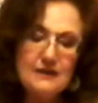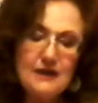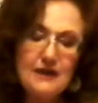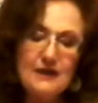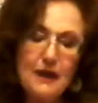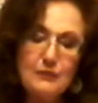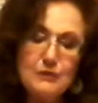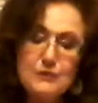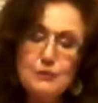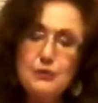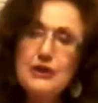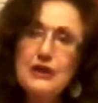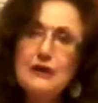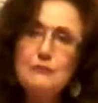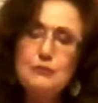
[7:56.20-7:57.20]
and I was
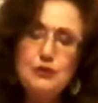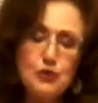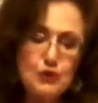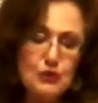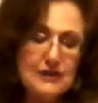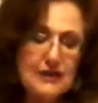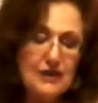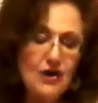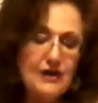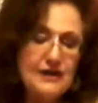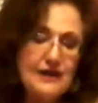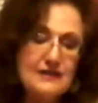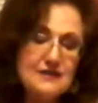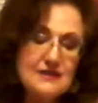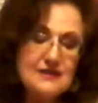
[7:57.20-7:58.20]
working purely on
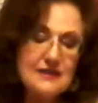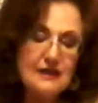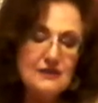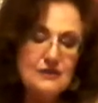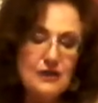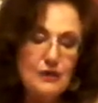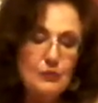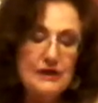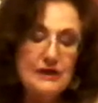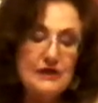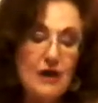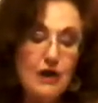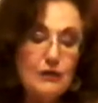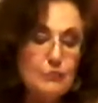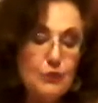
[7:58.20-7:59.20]
instinct, when a
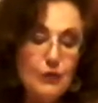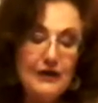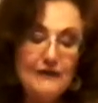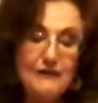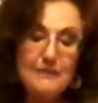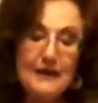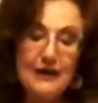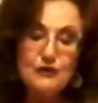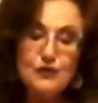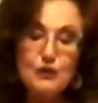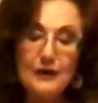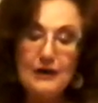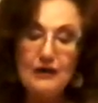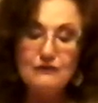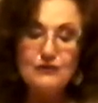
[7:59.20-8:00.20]
young boy of about
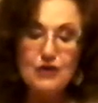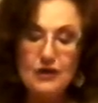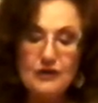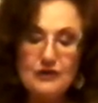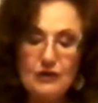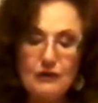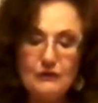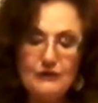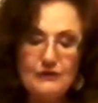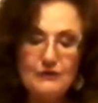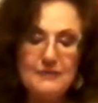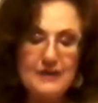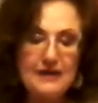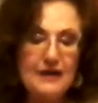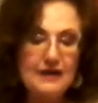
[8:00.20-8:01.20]
12 darted over
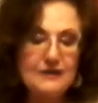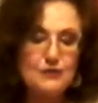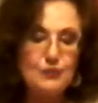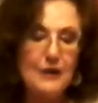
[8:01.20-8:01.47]
from the next